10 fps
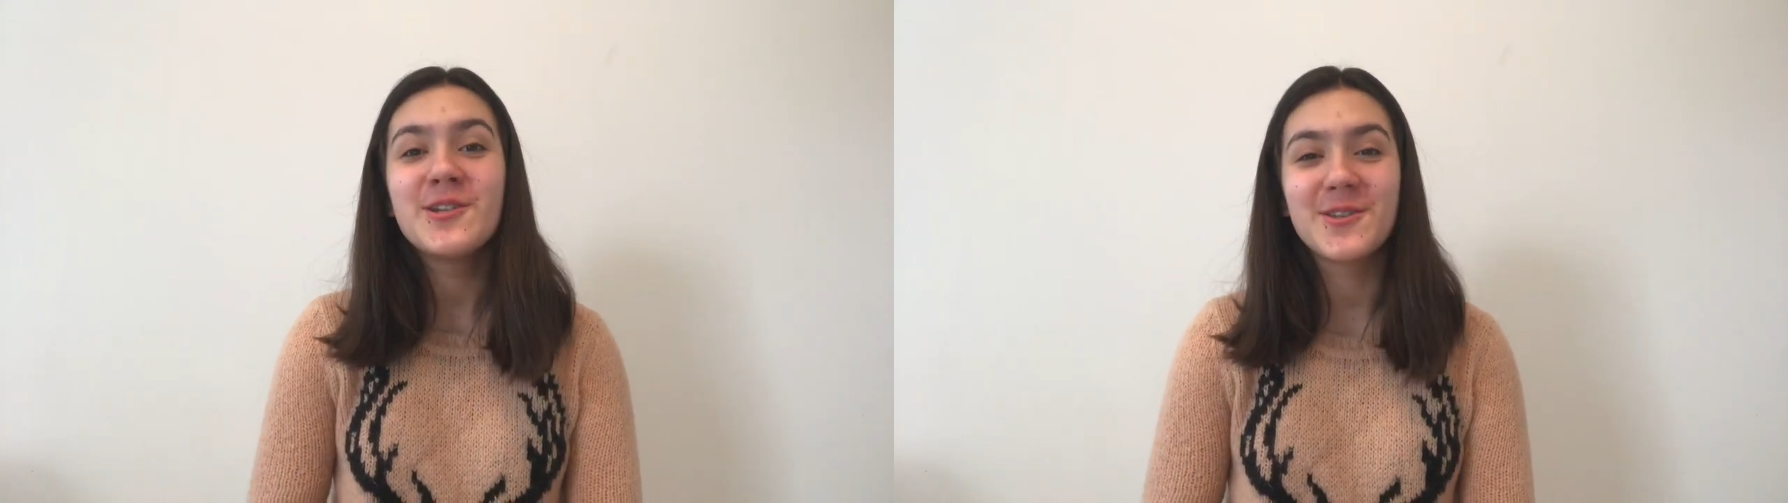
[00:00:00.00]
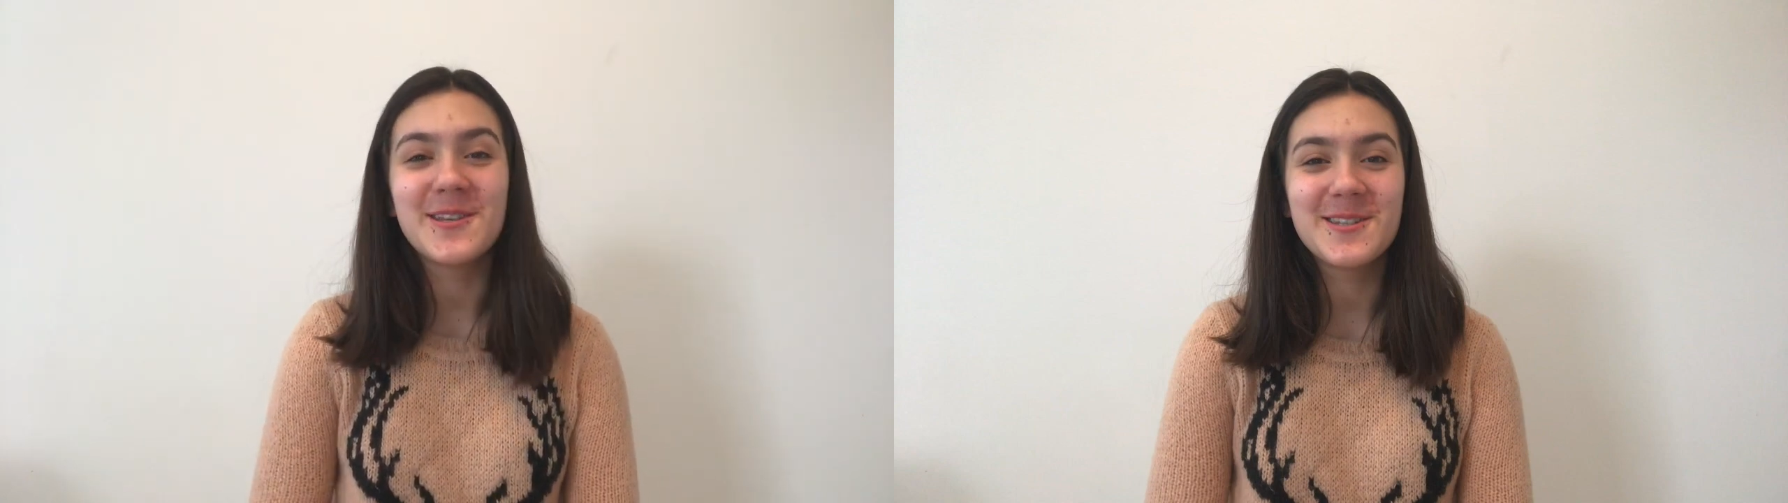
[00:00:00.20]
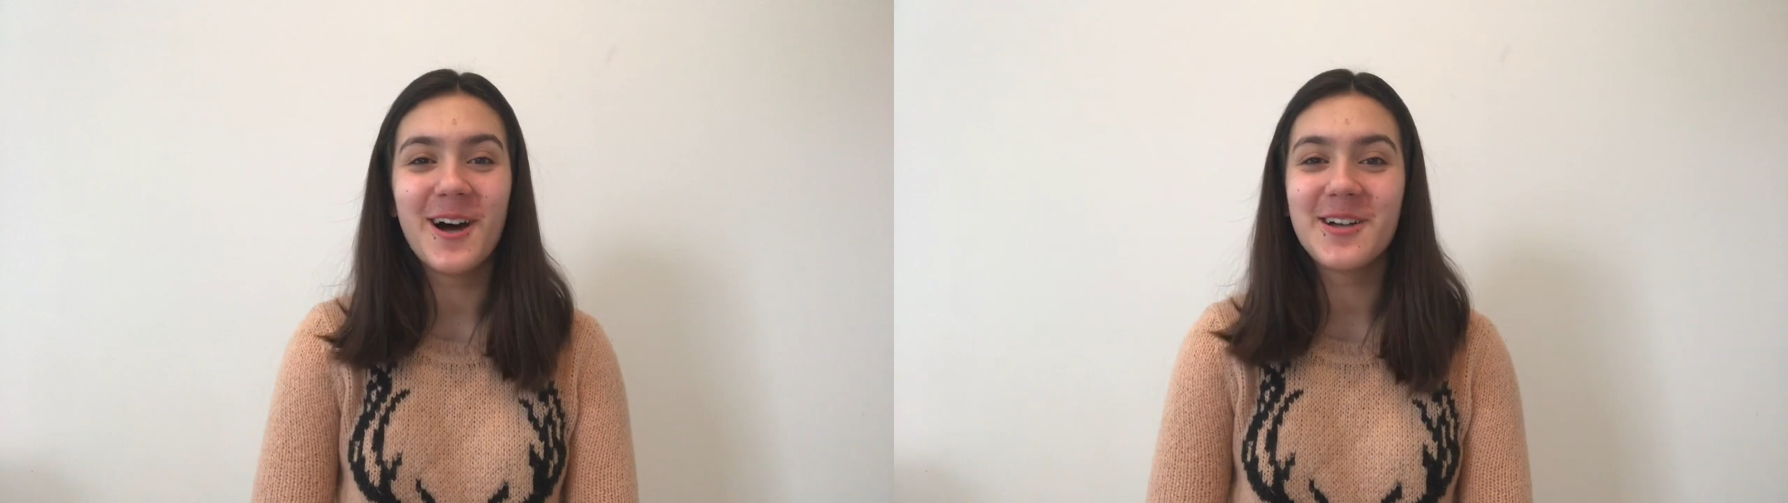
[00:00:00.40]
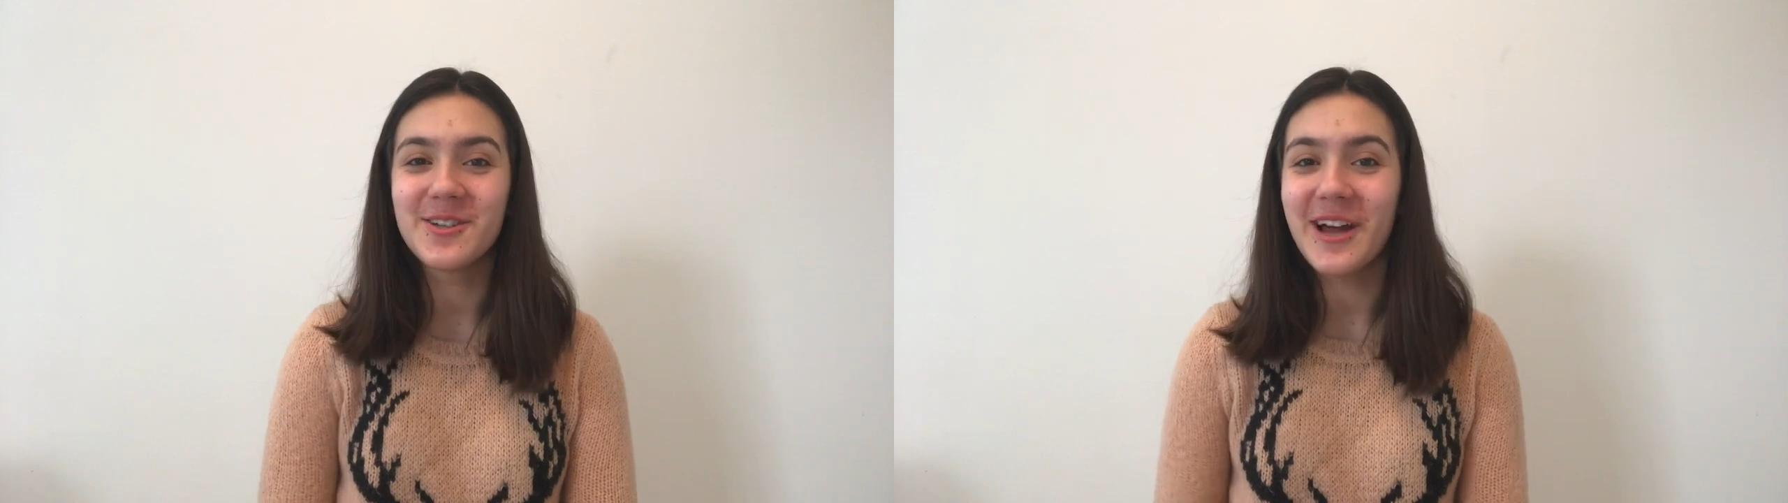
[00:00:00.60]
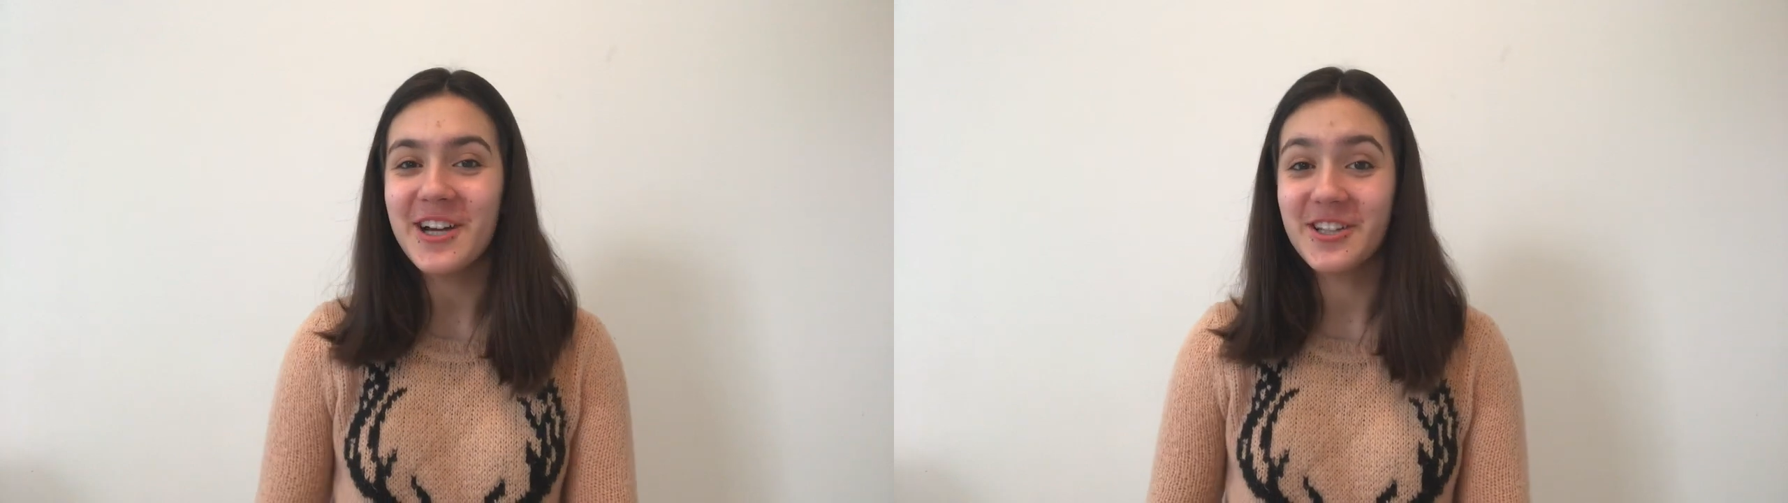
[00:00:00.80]
so the songs
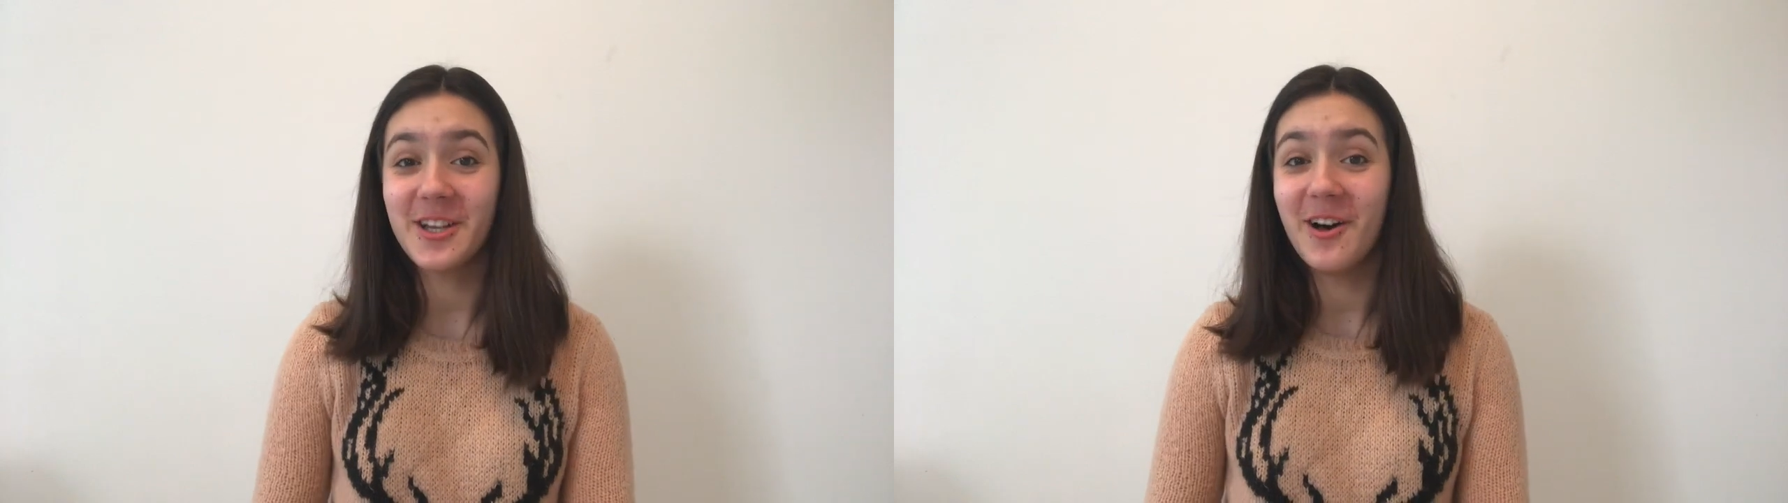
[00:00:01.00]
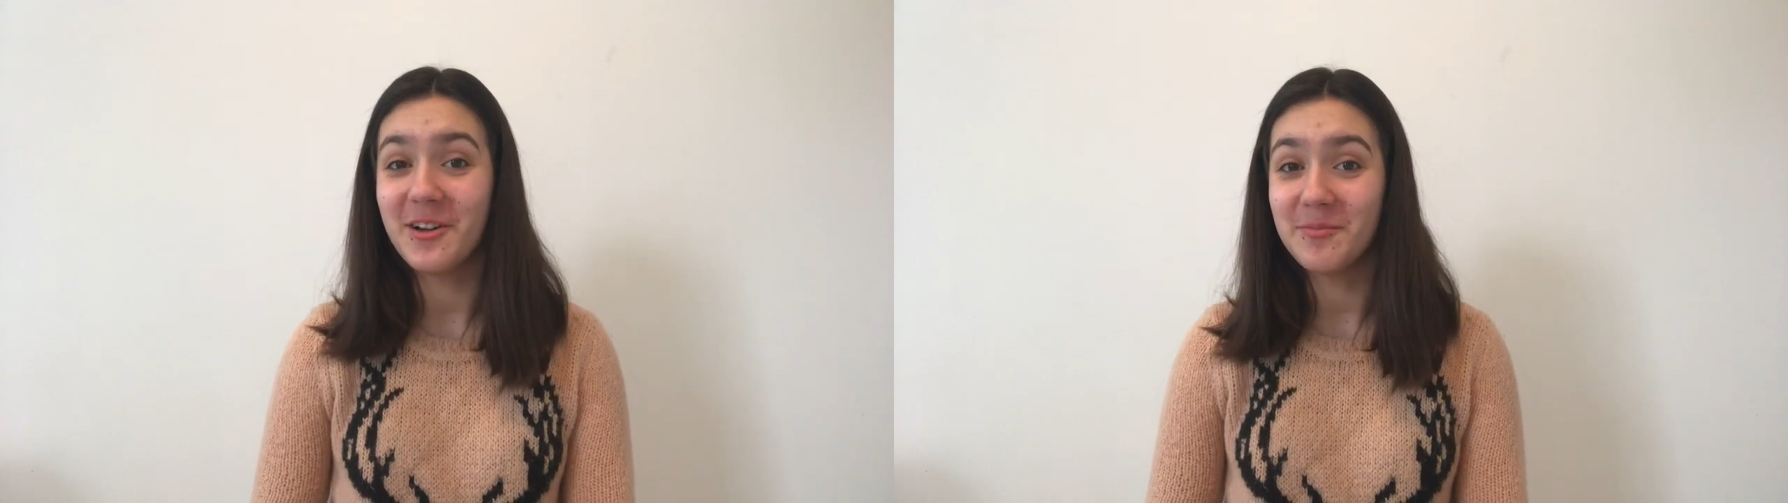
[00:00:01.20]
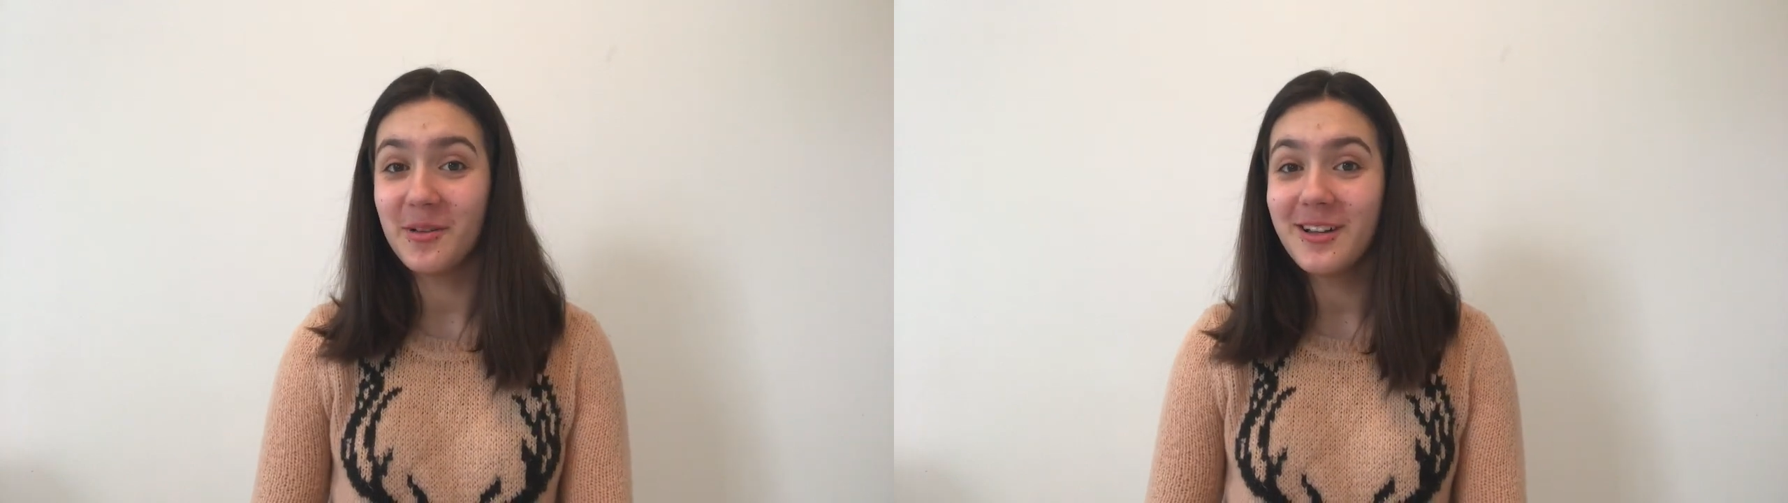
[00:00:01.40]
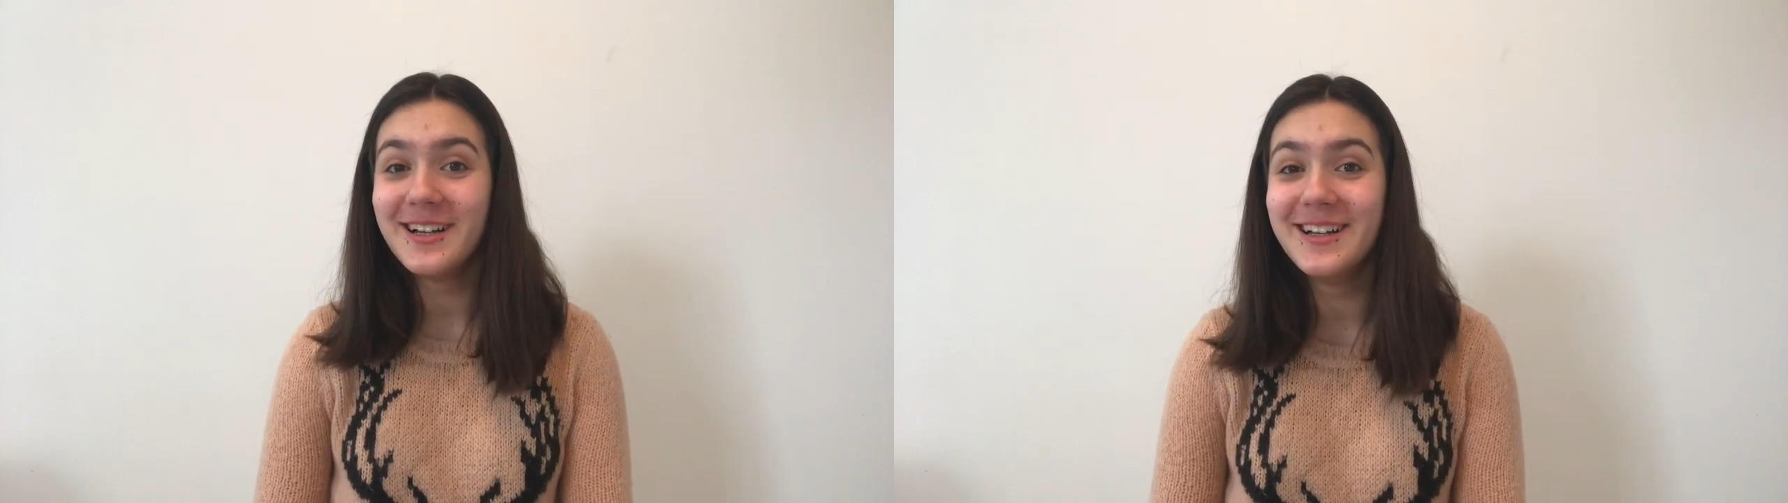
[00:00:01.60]
are actually audible.